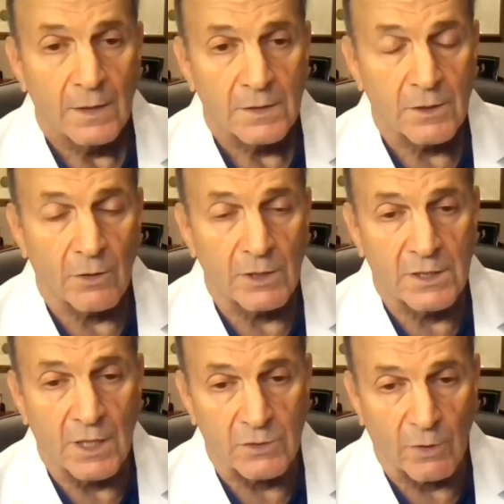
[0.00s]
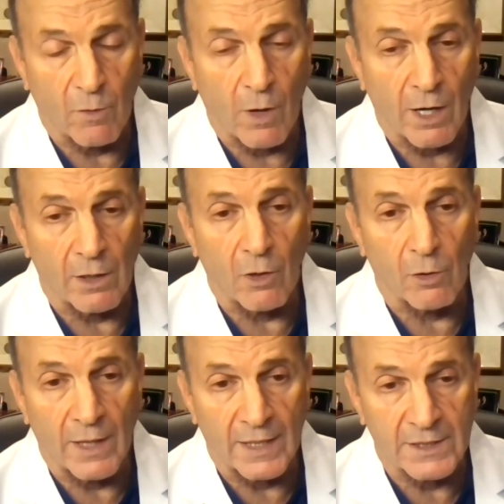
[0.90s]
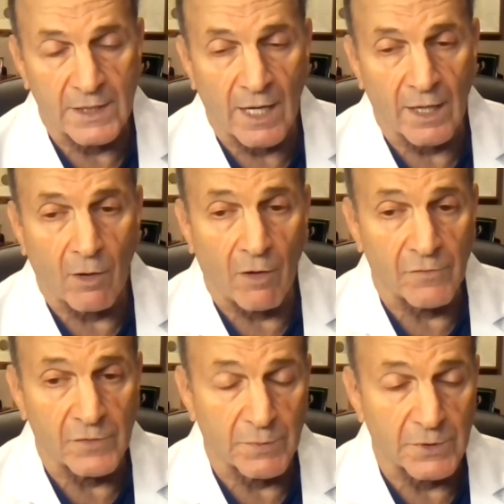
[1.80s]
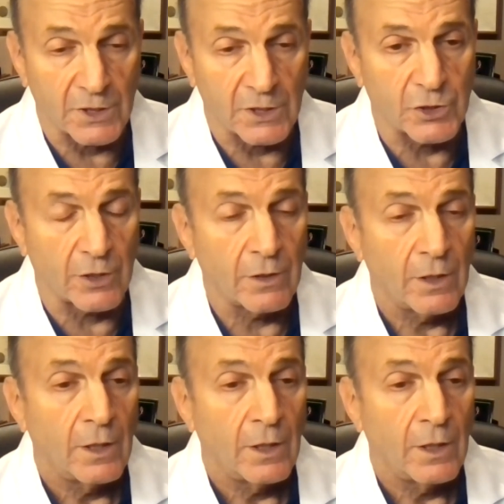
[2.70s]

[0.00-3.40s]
So it does require a local anesthetic office procedure.